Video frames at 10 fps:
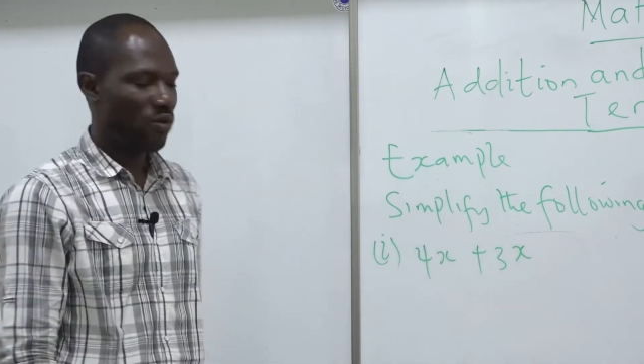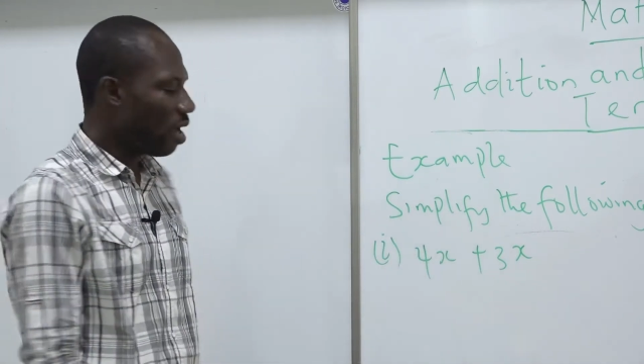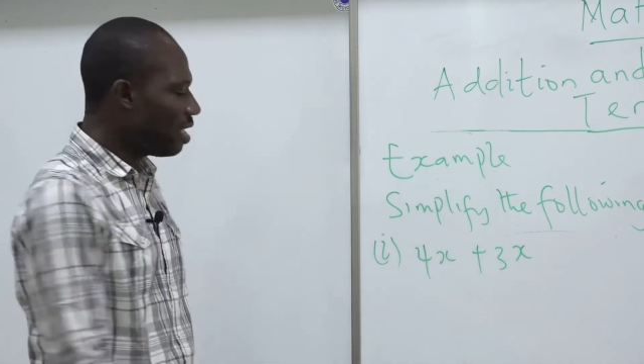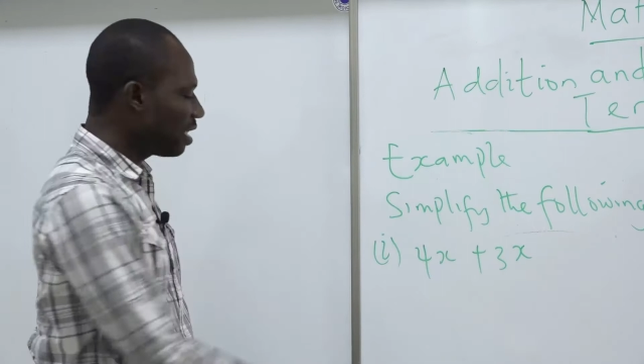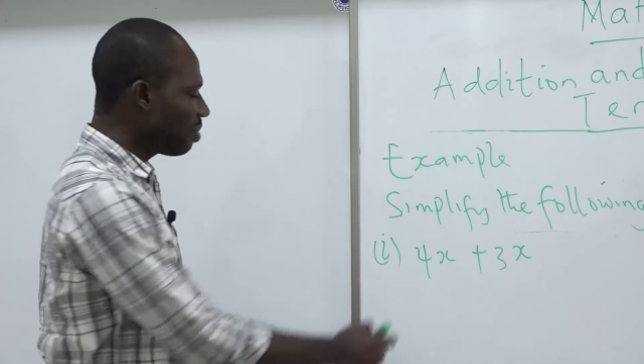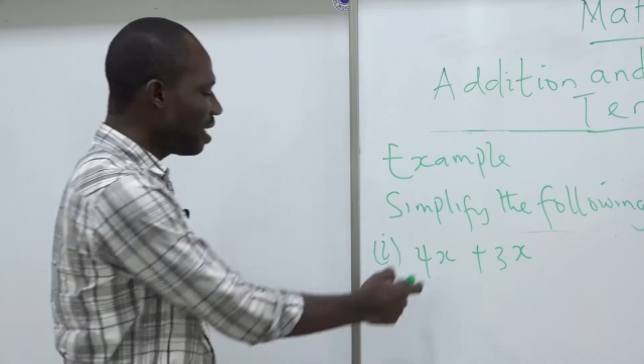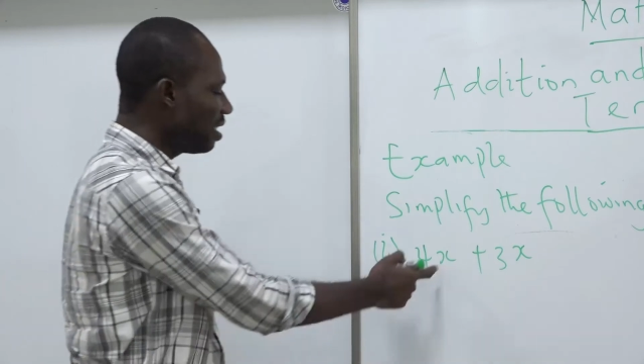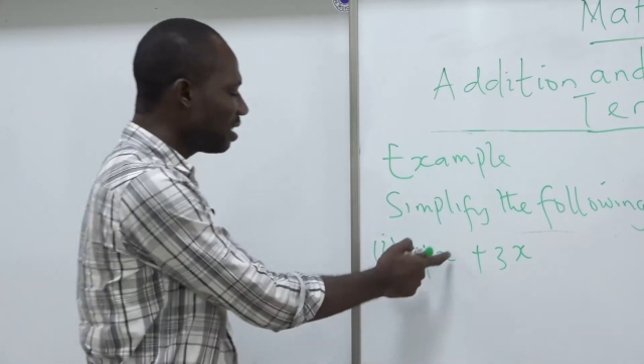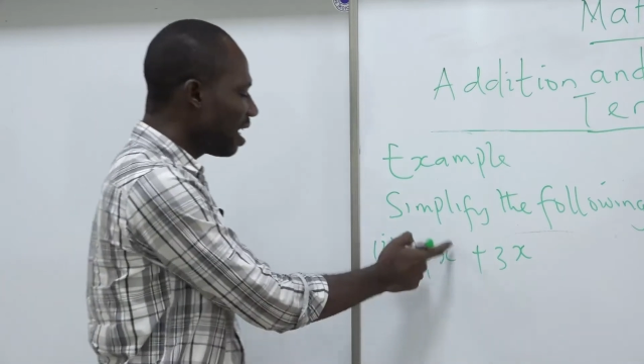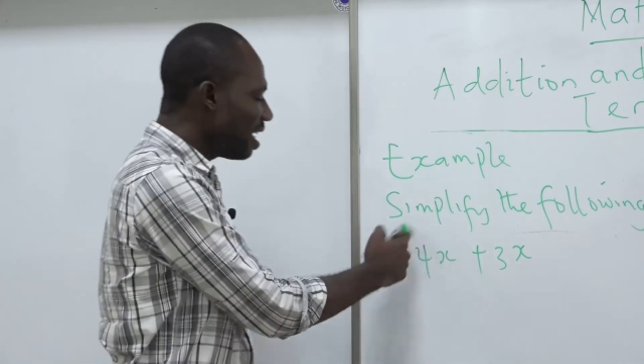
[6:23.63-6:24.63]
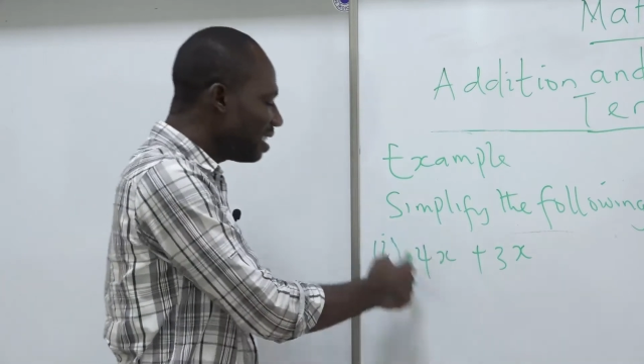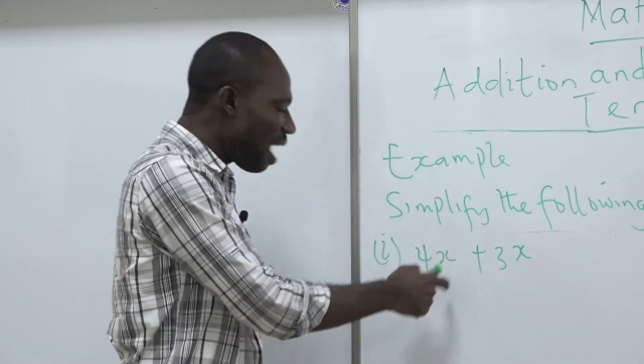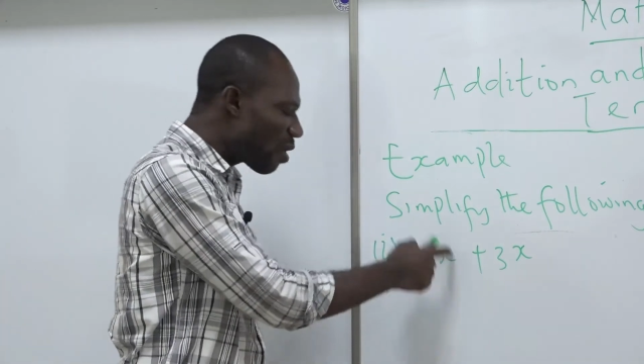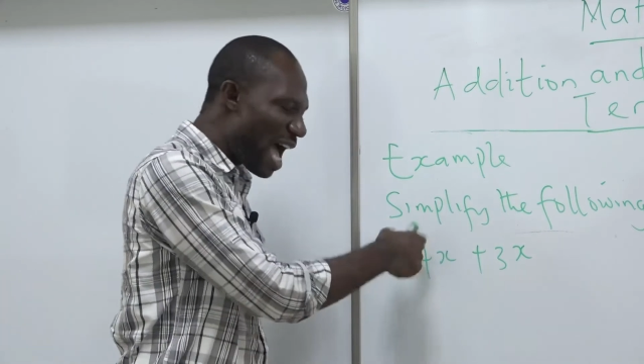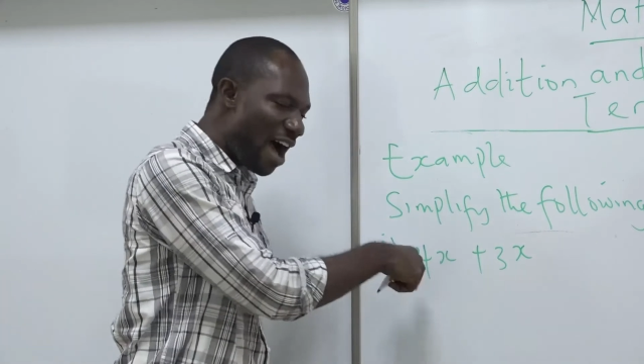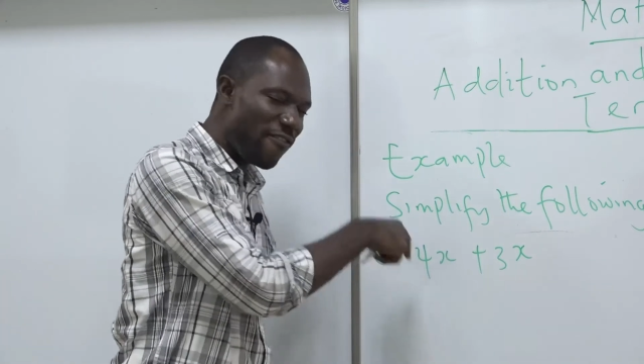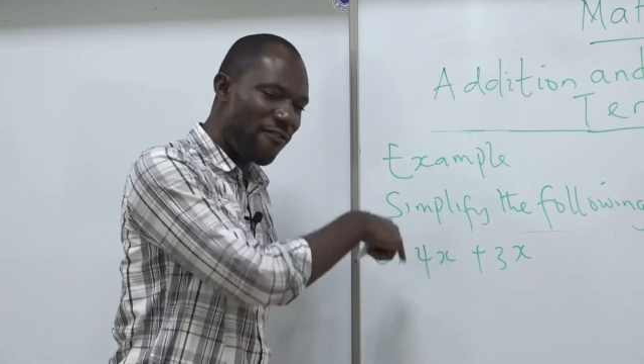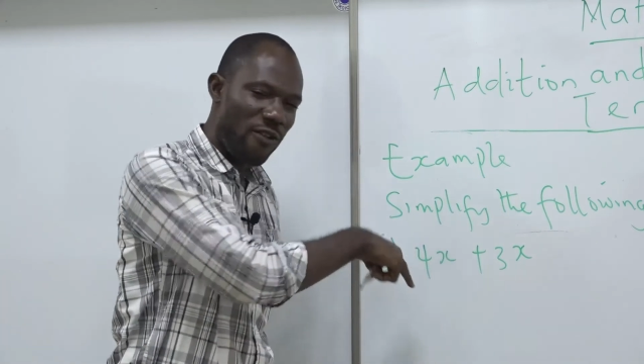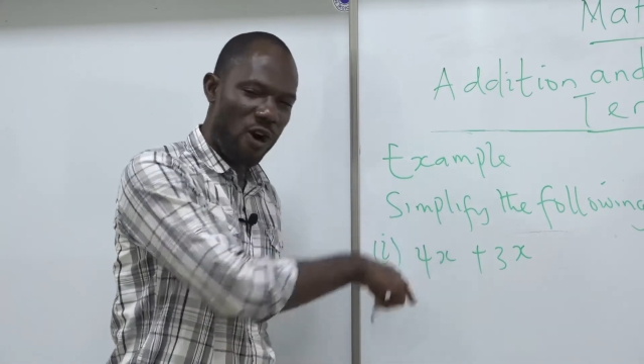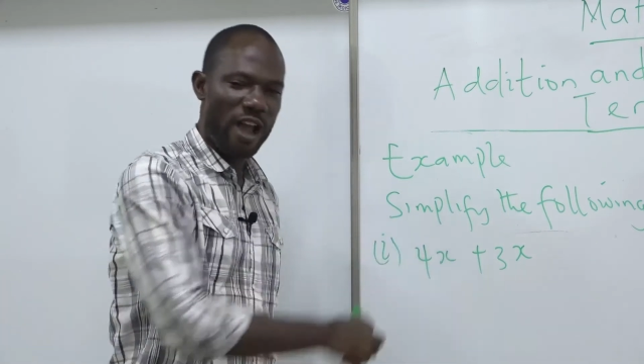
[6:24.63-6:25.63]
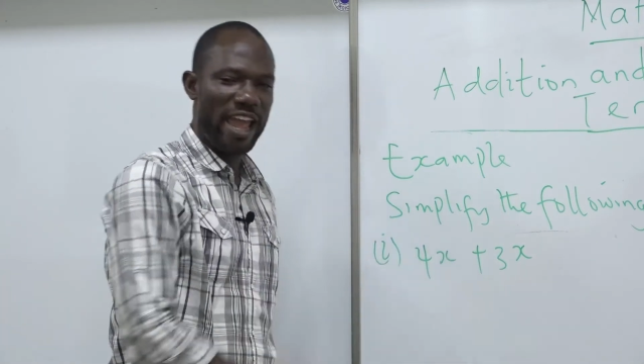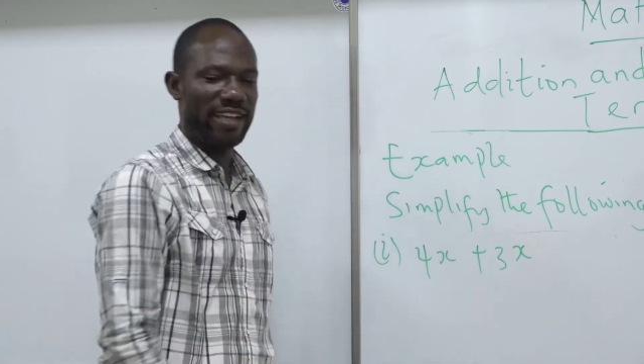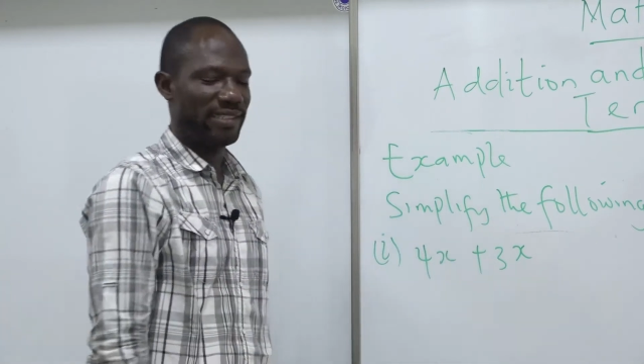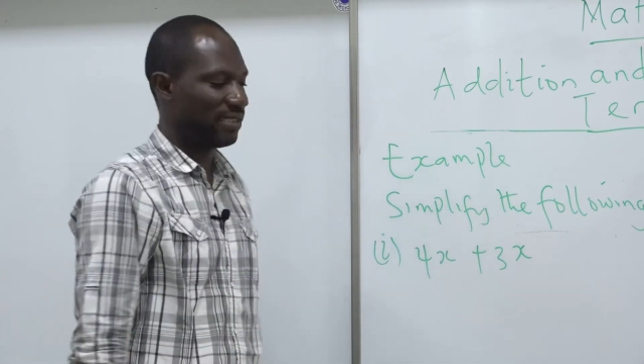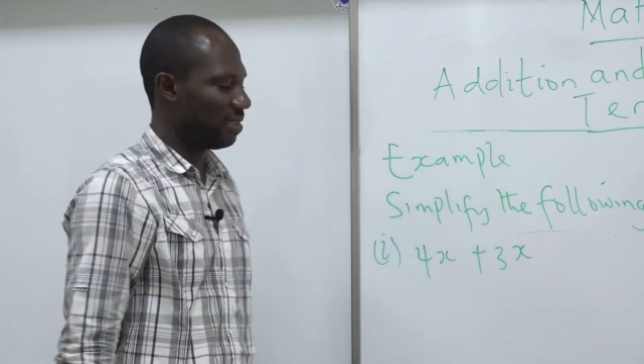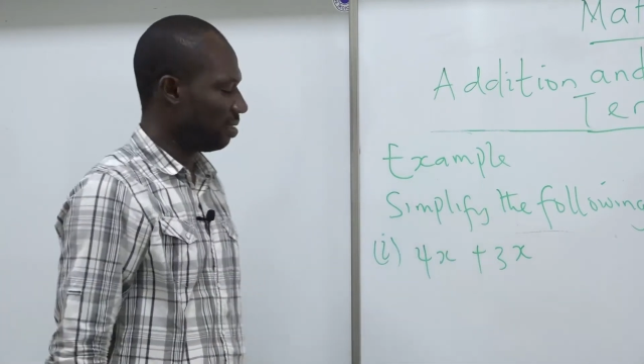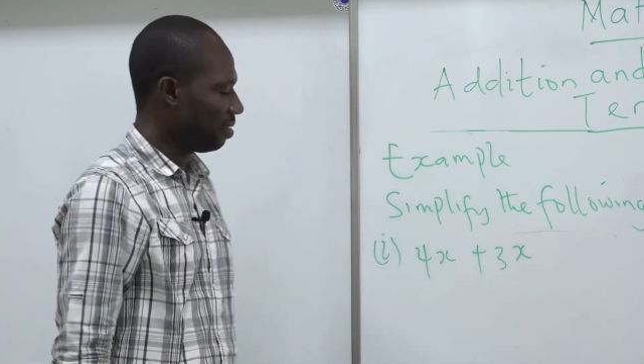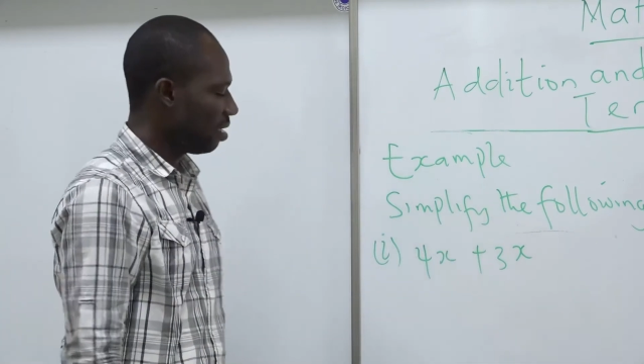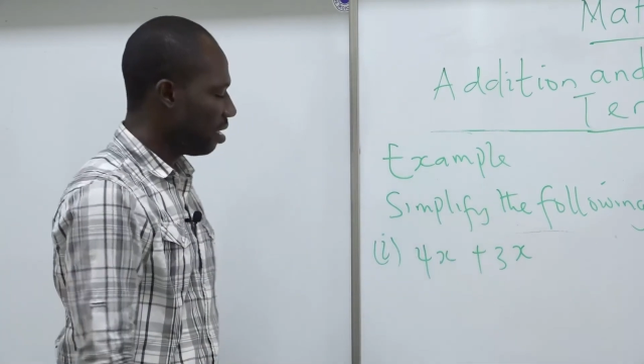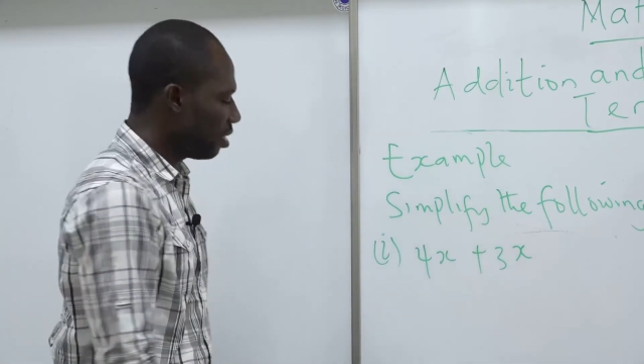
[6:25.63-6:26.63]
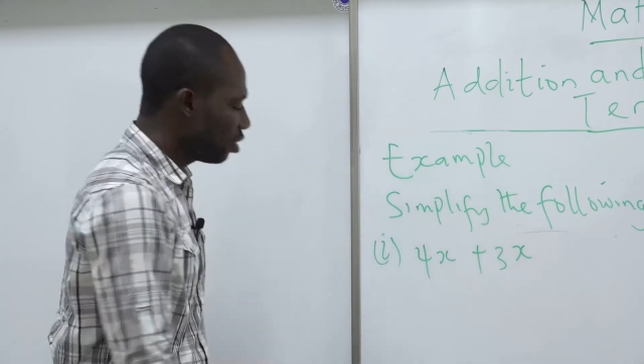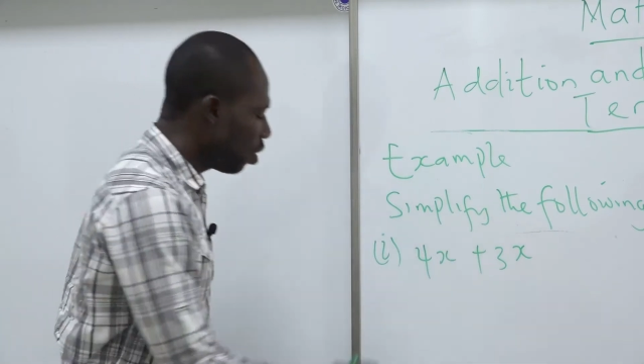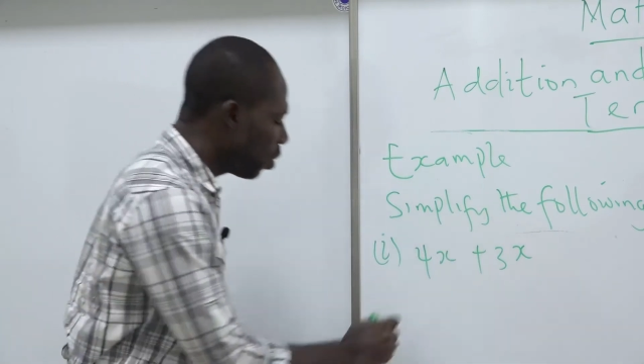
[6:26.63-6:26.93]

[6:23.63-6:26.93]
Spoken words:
What this means is that we have 4x. So